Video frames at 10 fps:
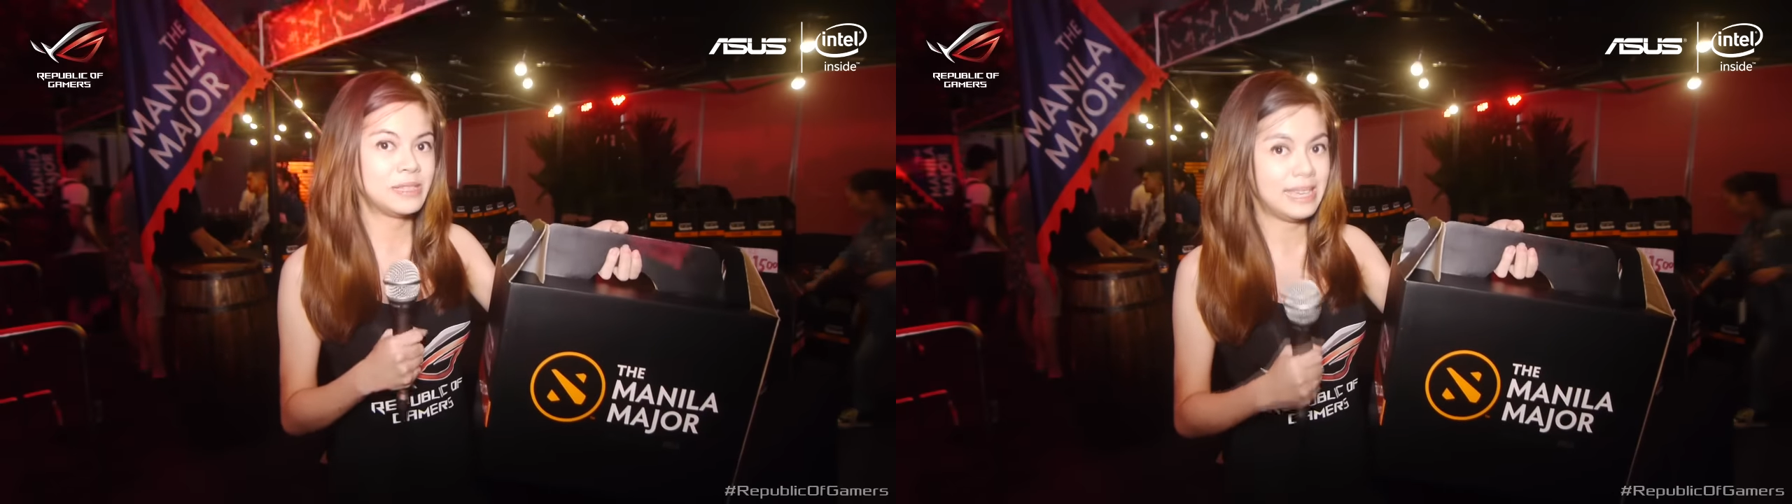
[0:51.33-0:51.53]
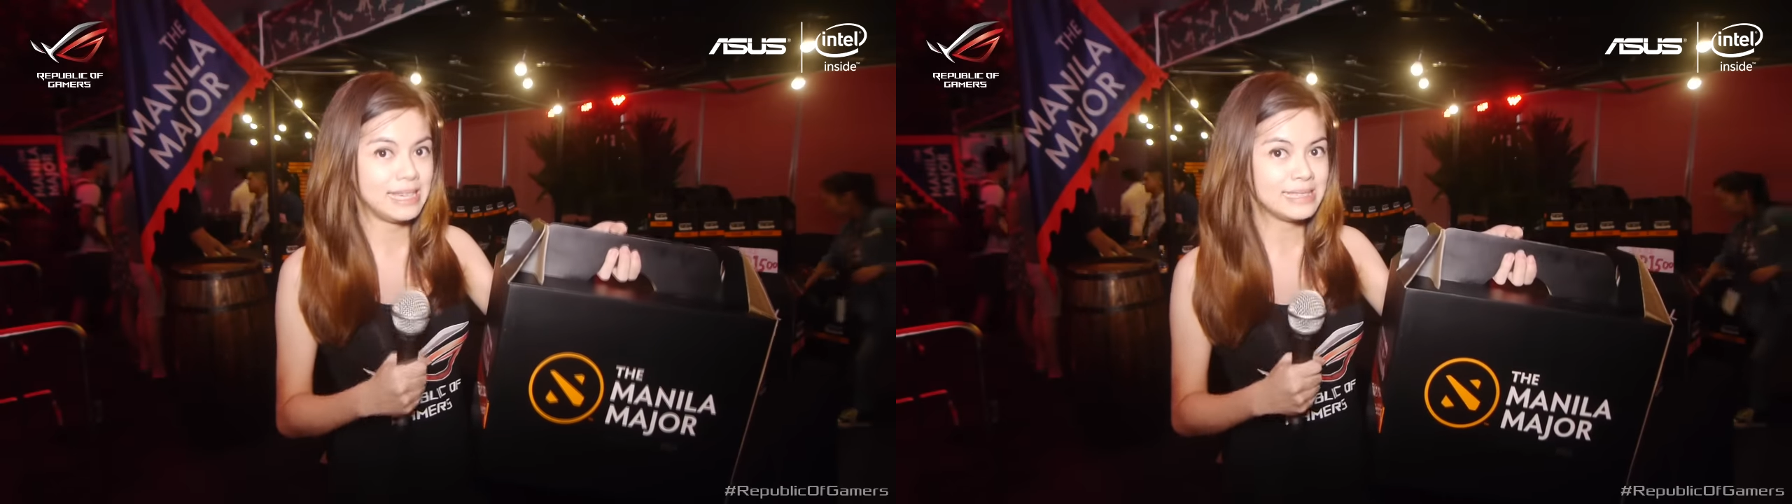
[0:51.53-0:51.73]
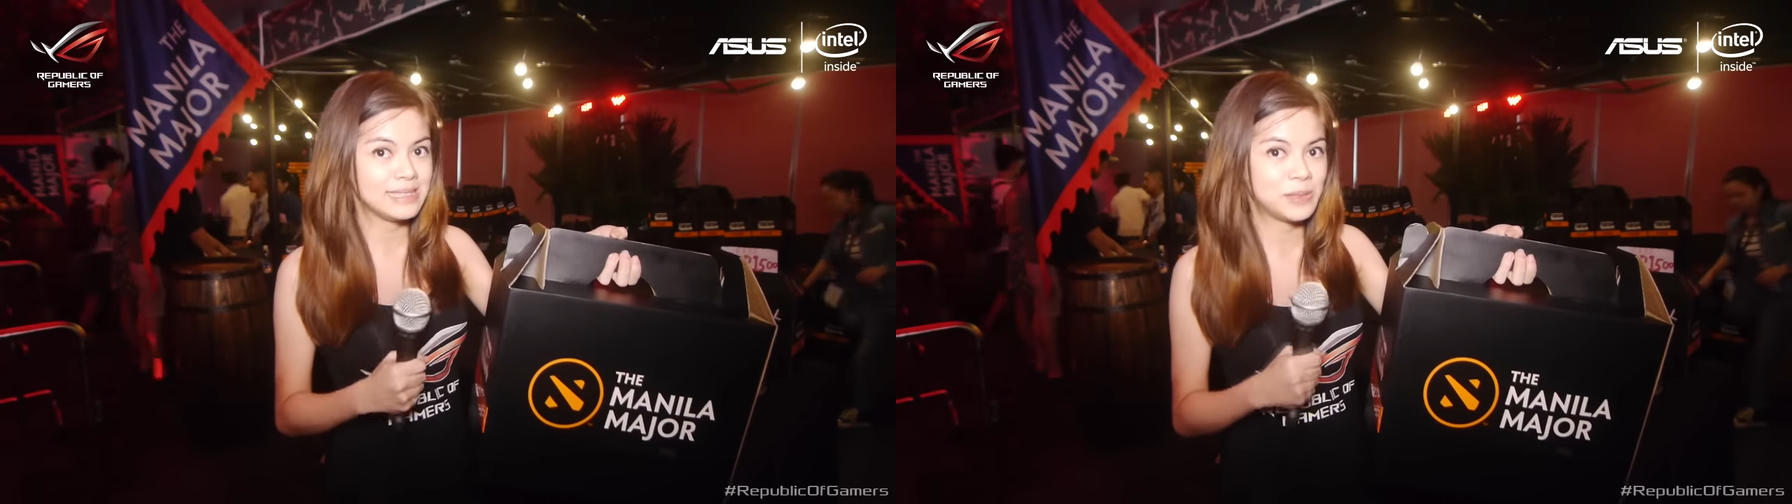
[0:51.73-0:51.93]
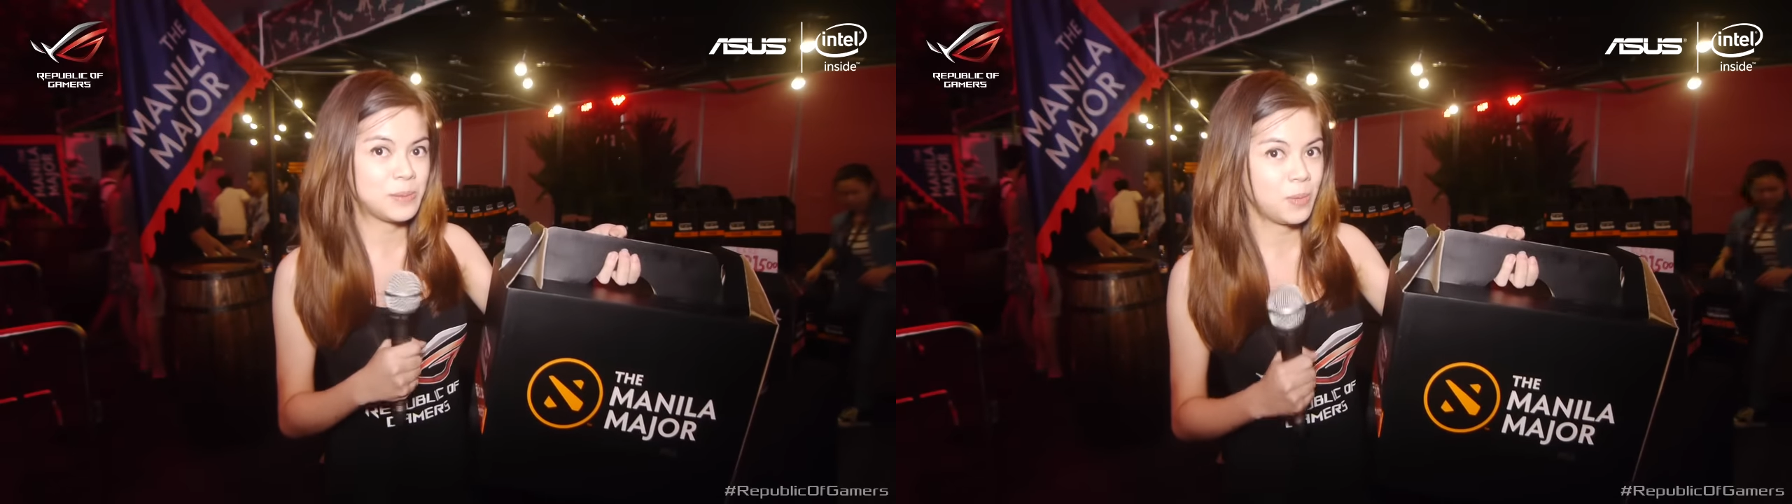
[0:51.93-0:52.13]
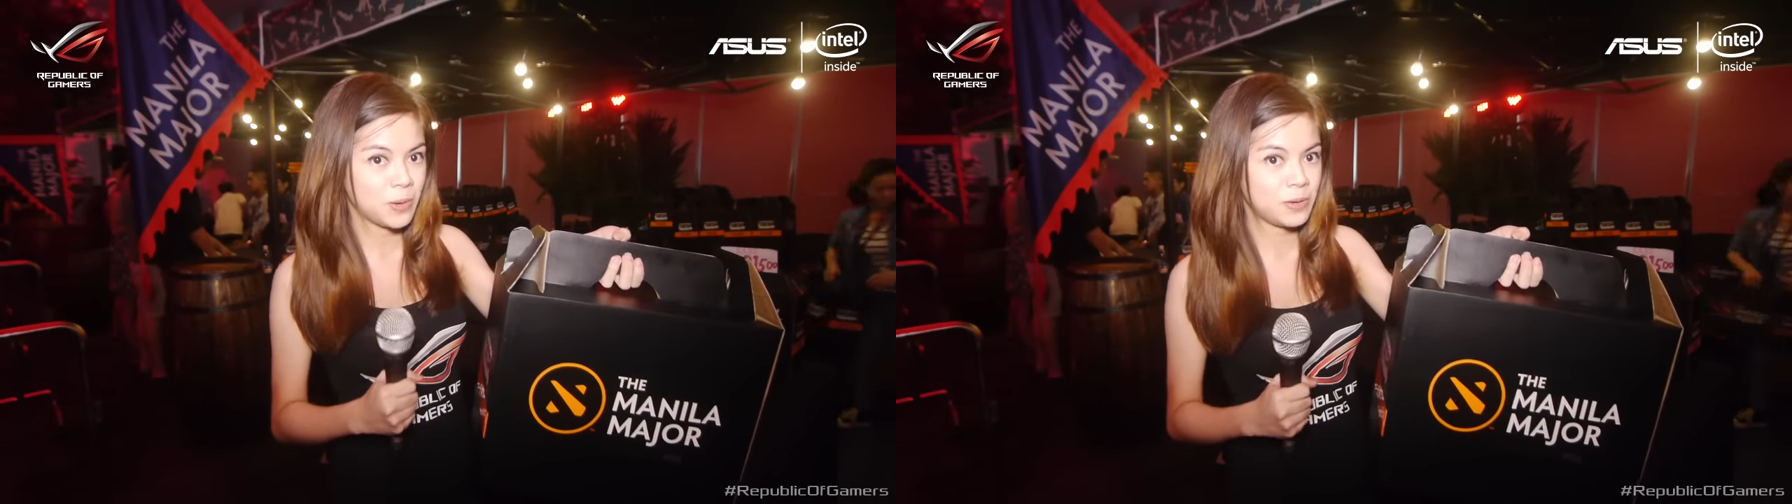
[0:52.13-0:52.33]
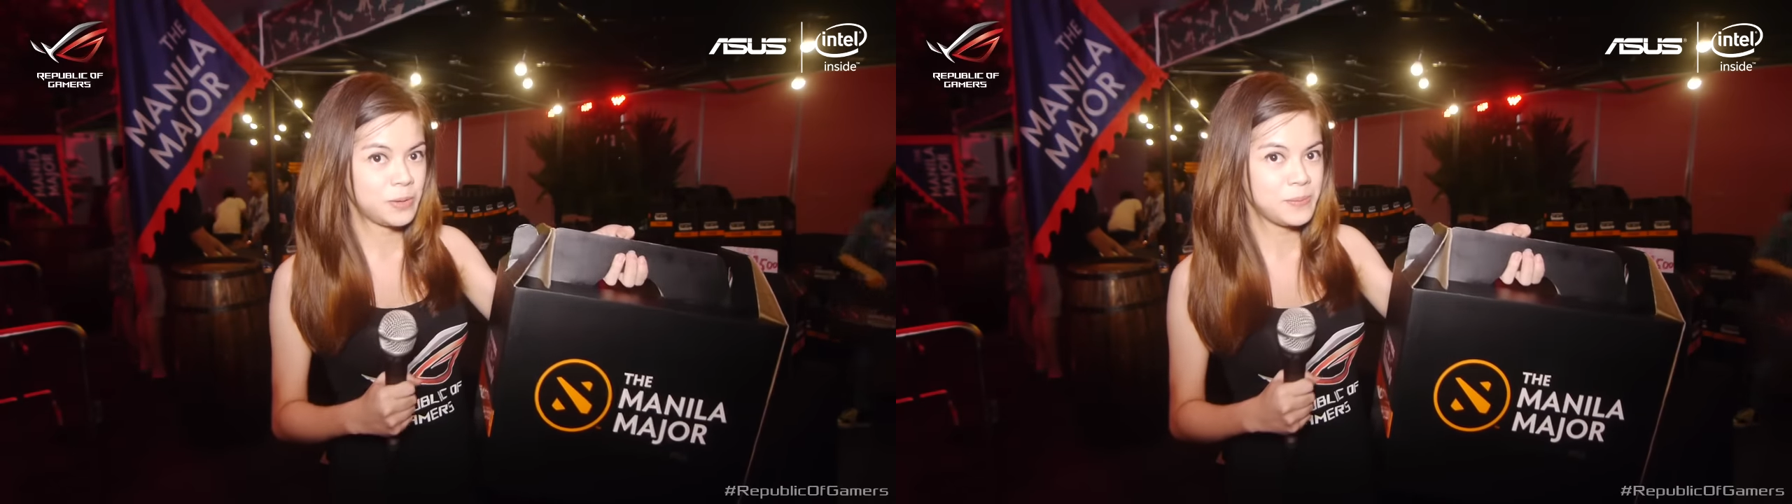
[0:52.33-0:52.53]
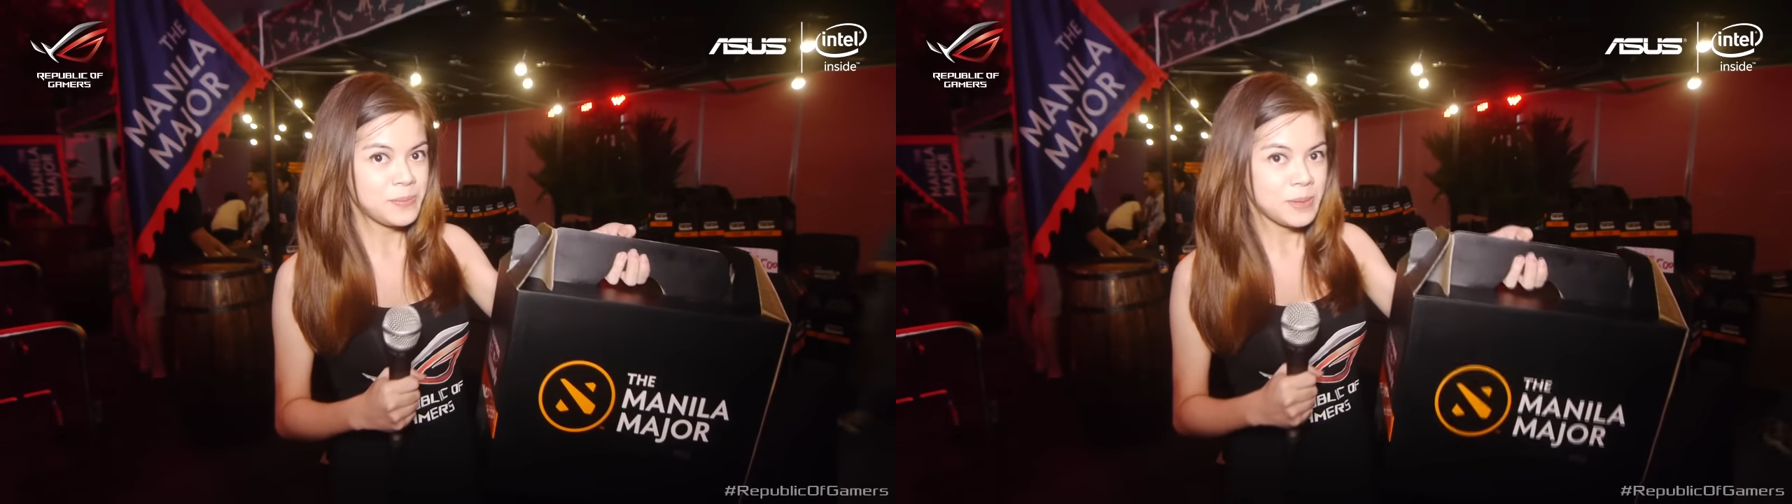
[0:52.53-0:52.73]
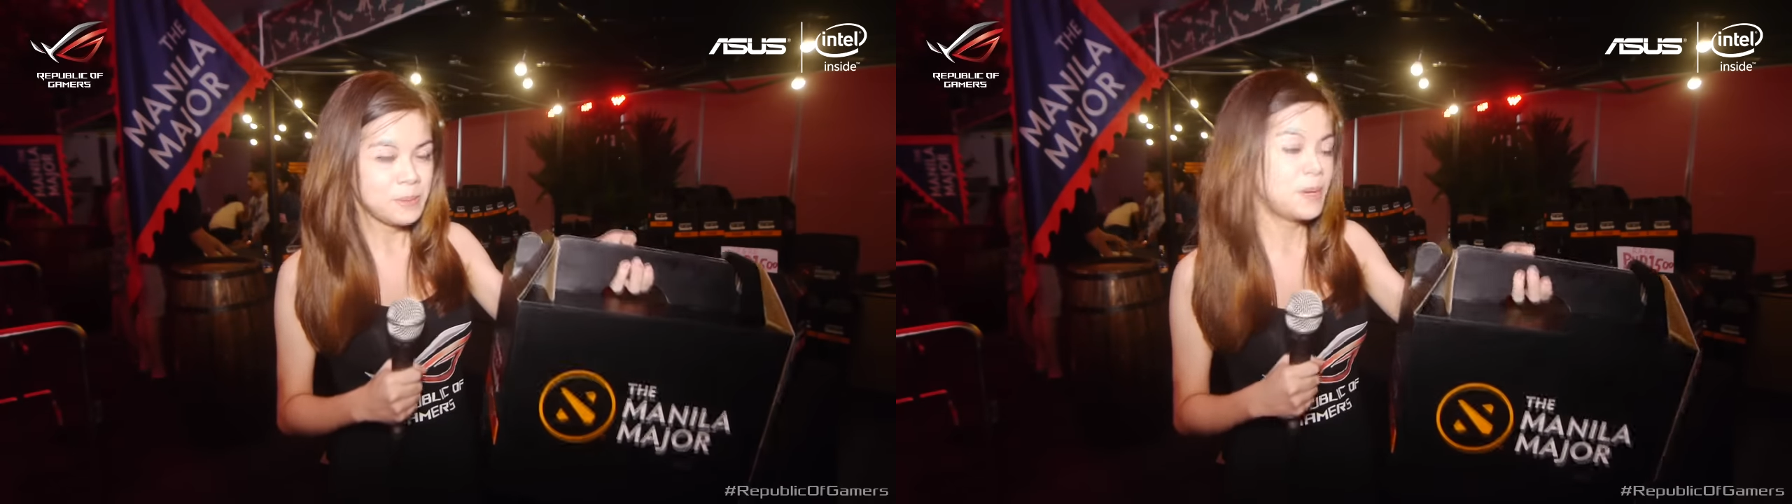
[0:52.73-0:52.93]
yet till tomorrow,
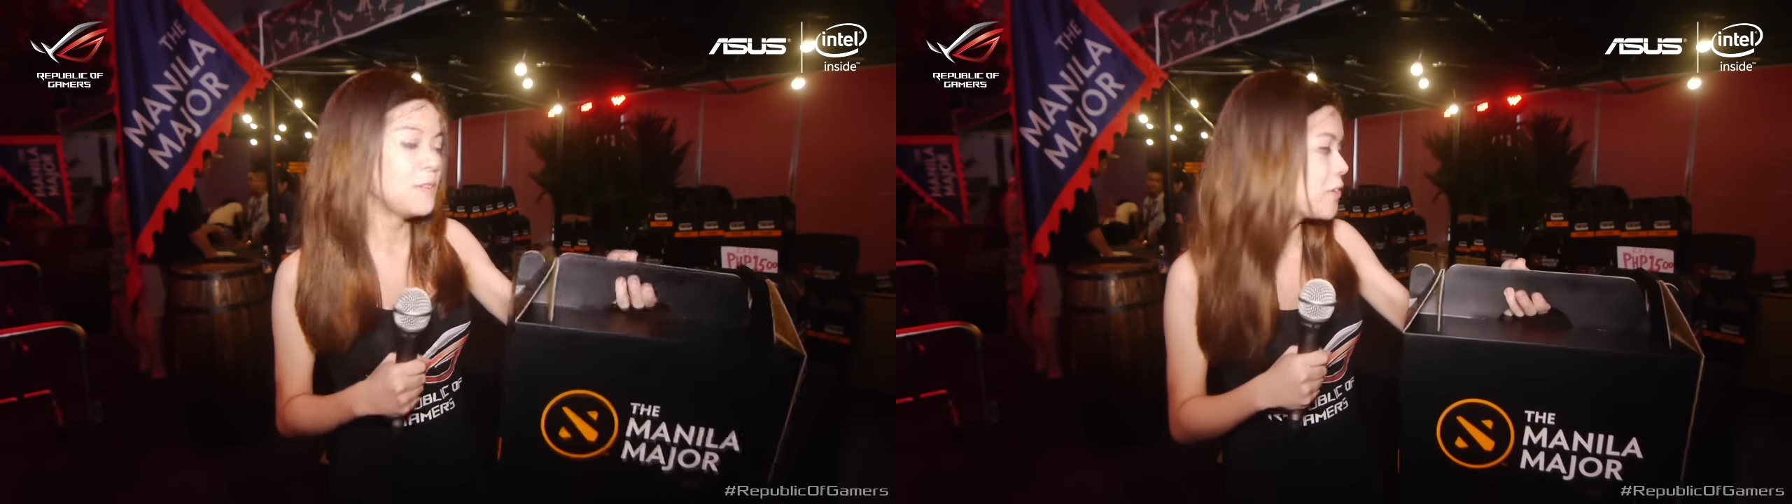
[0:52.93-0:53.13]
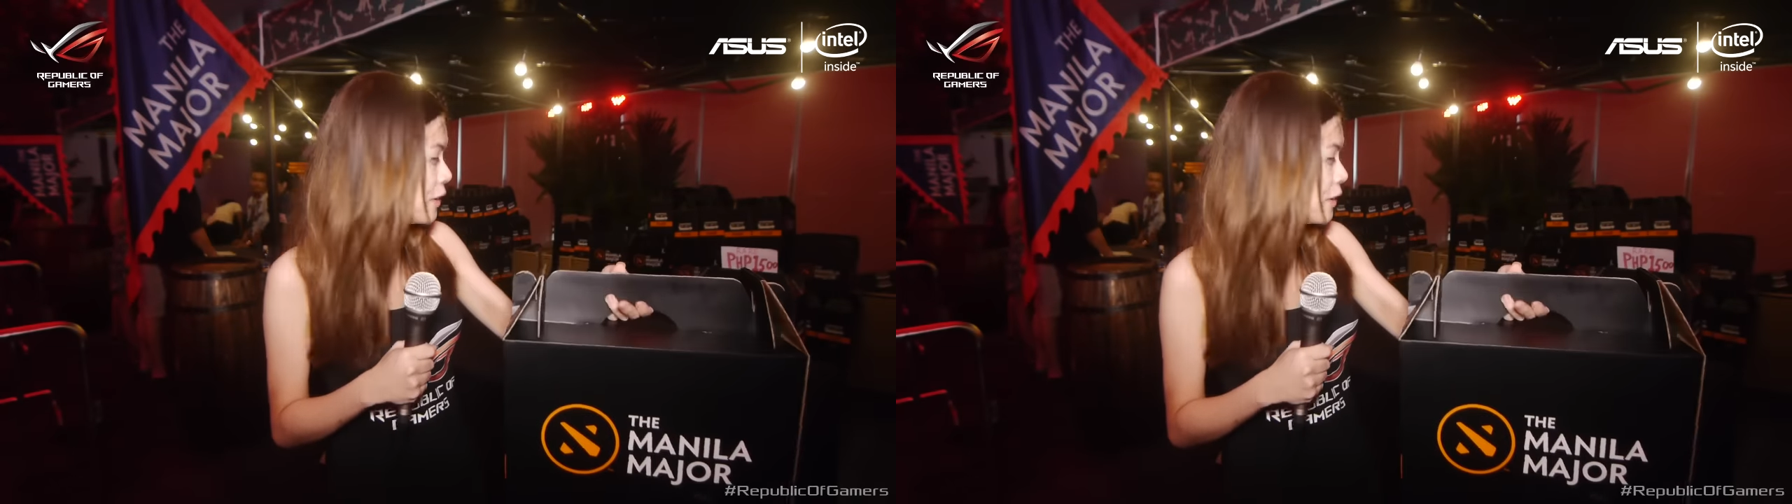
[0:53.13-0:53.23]
but for